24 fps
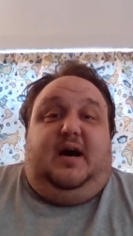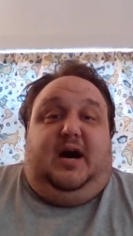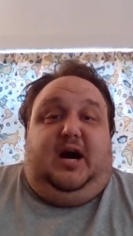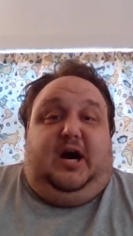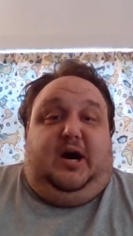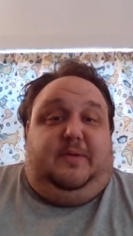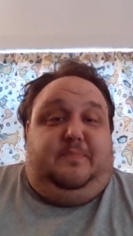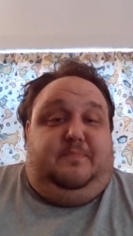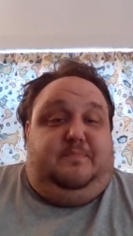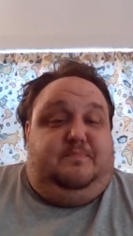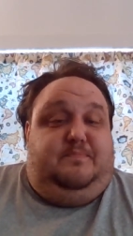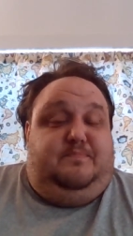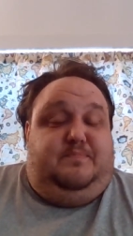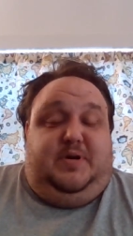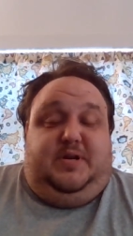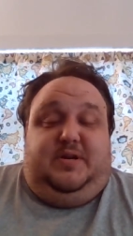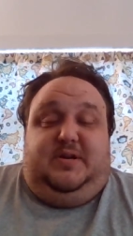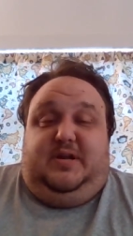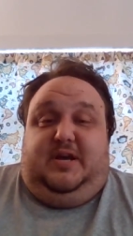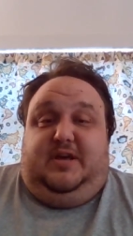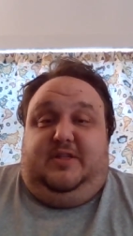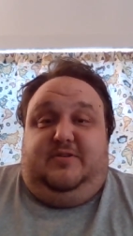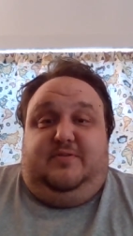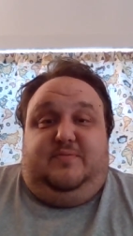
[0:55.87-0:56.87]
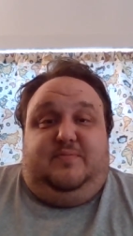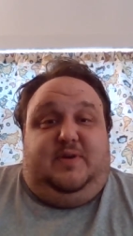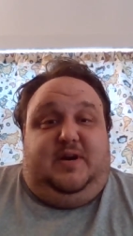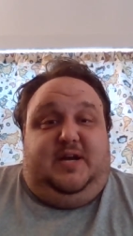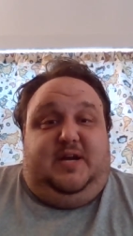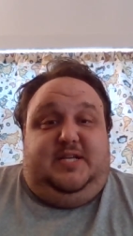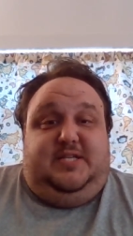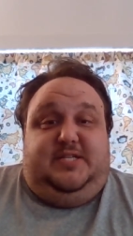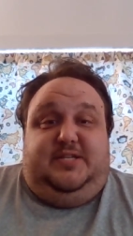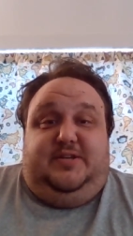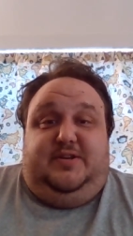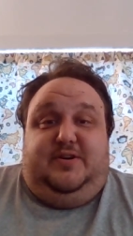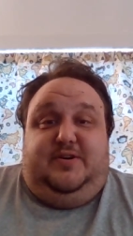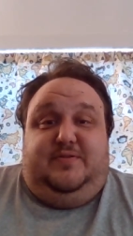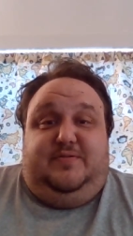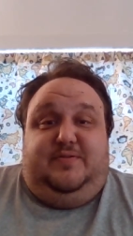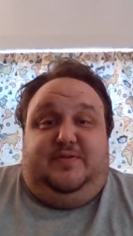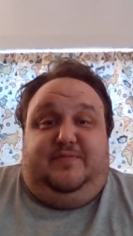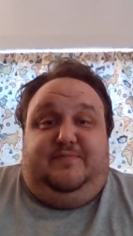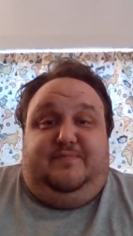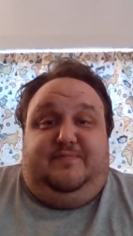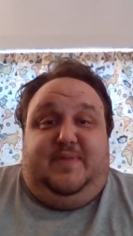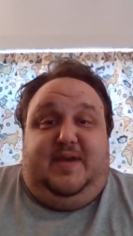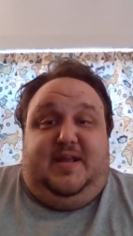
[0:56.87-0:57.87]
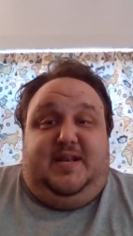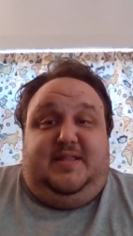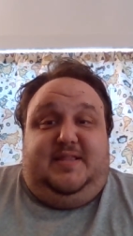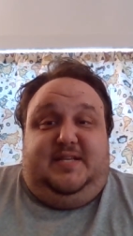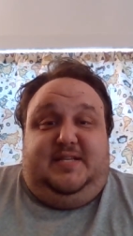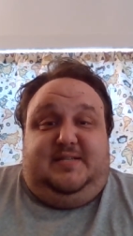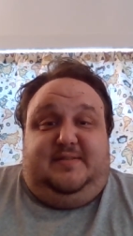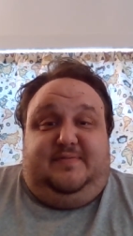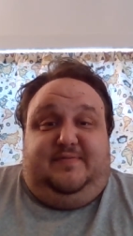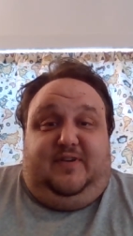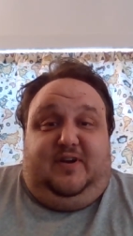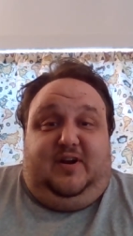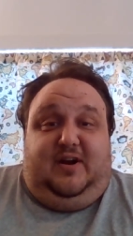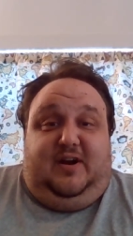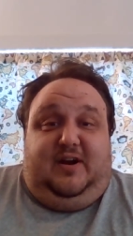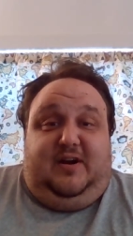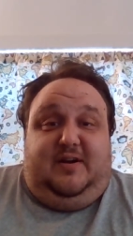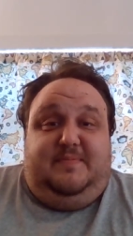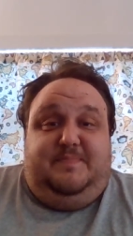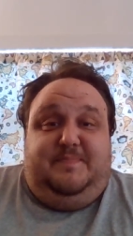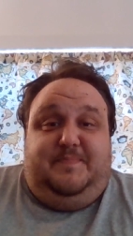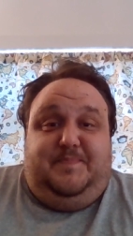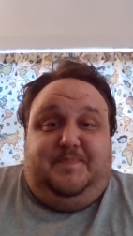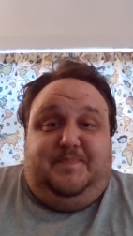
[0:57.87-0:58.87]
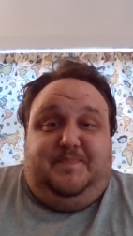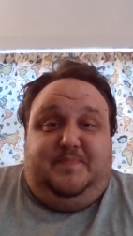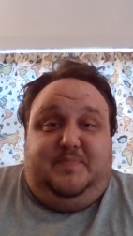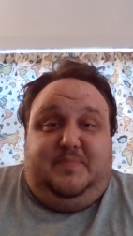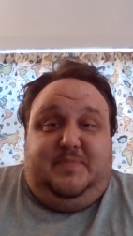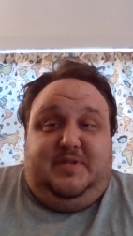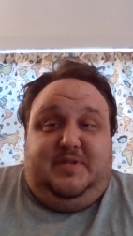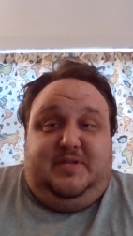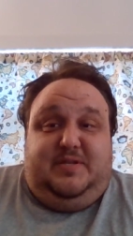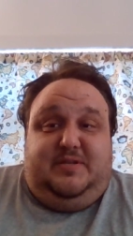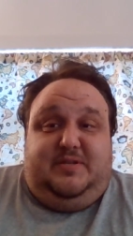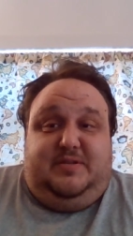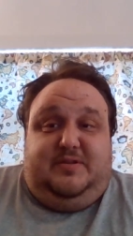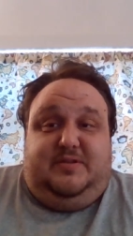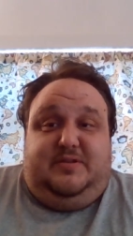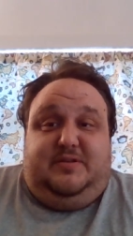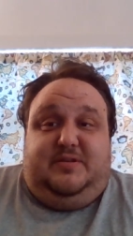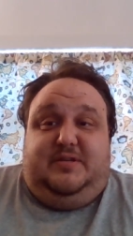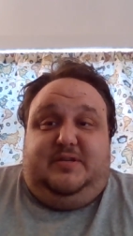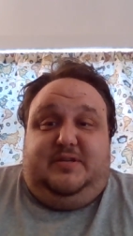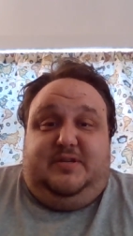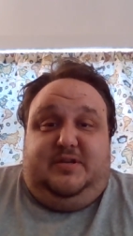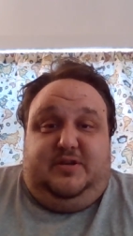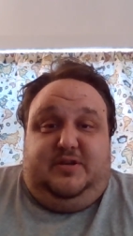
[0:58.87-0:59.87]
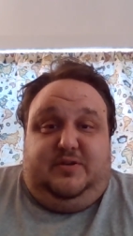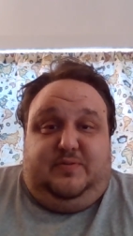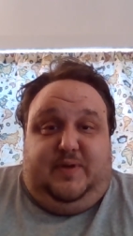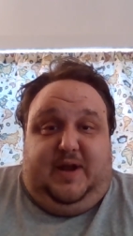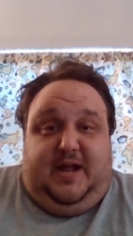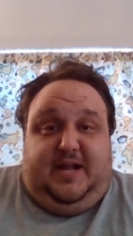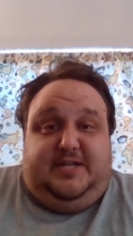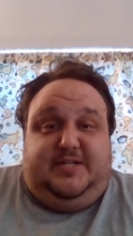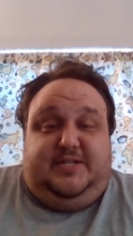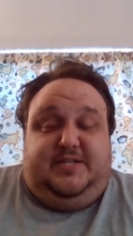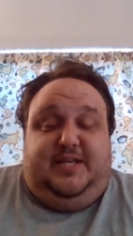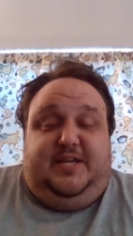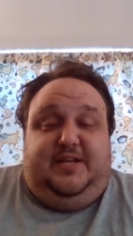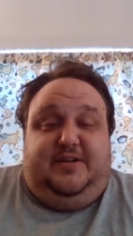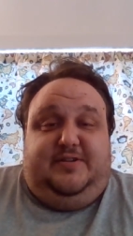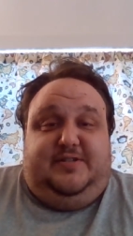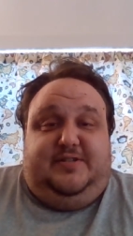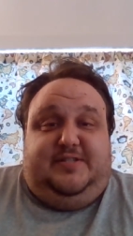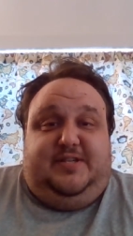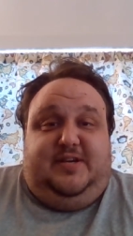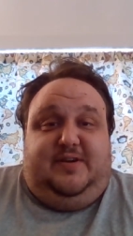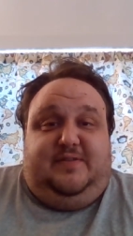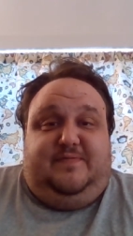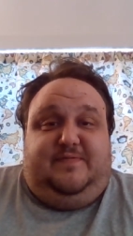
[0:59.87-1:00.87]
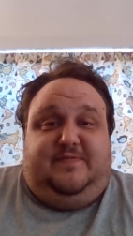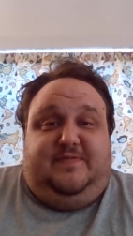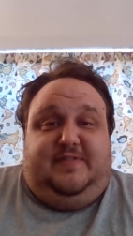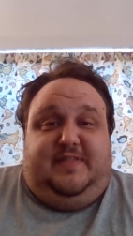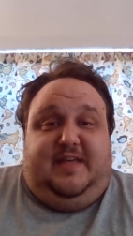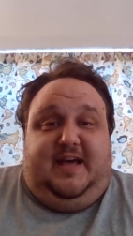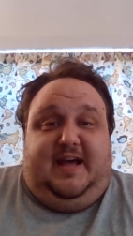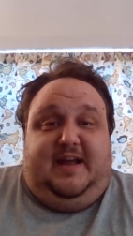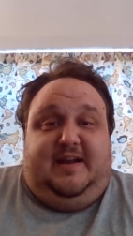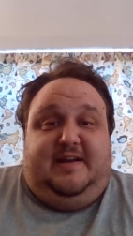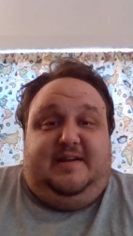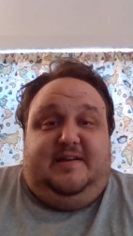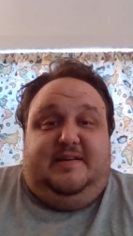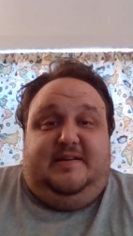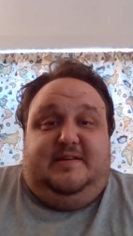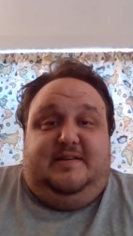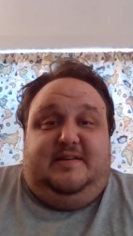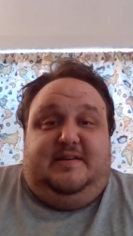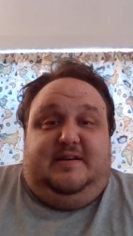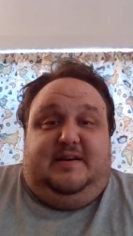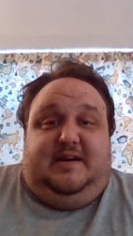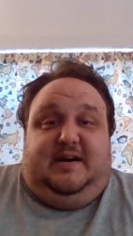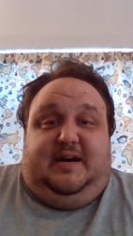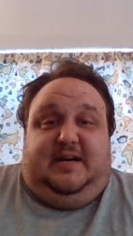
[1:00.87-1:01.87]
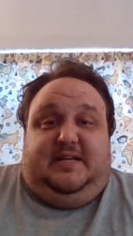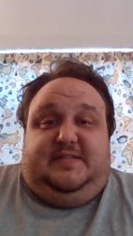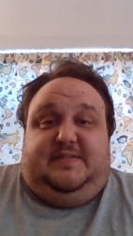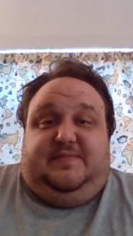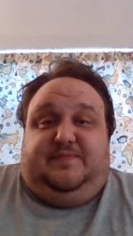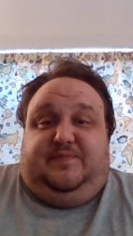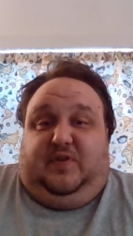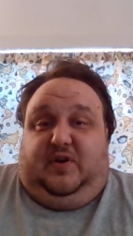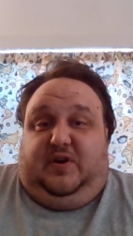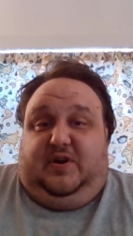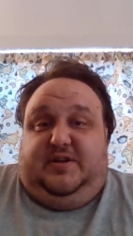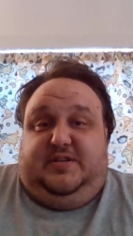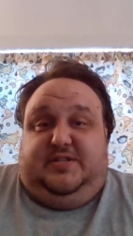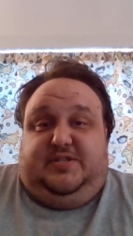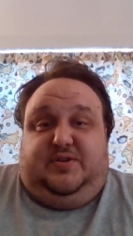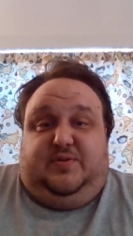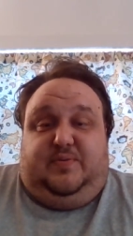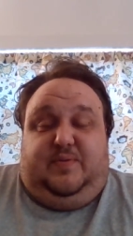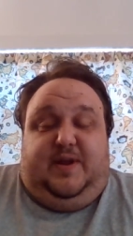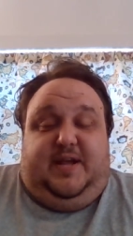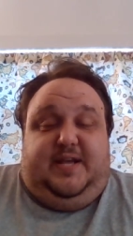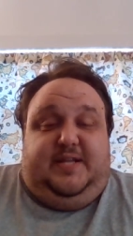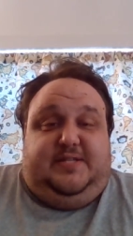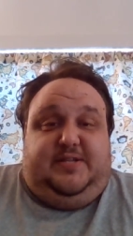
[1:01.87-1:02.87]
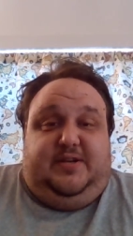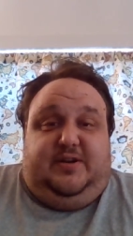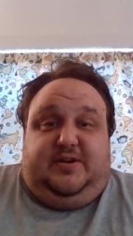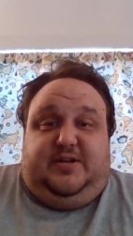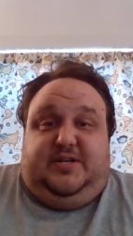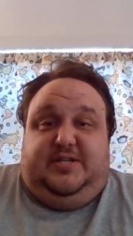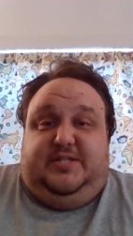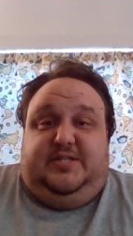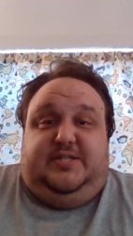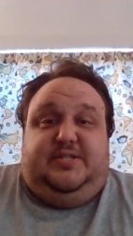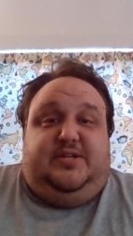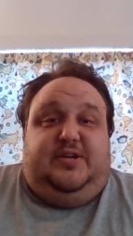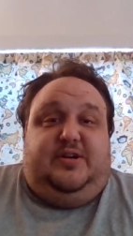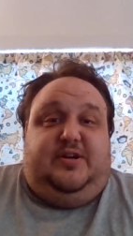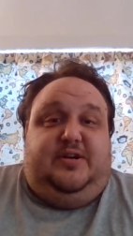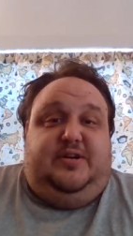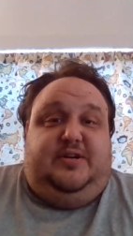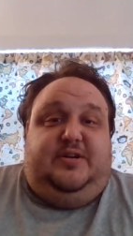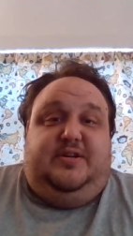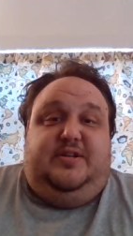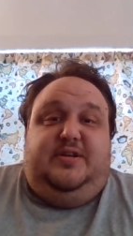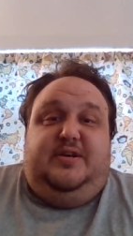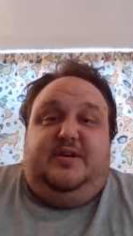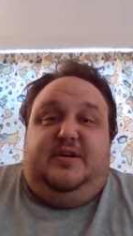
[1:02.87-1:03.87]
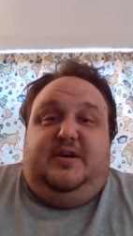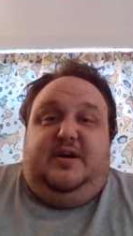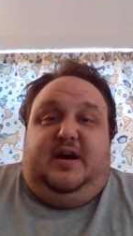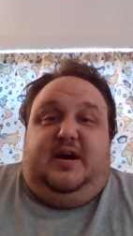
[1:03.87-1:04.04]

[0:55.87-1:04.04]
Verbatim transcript: Um, but otherwise, you know, you've made it this far congratulate yourself for that. As far as grades are concerned,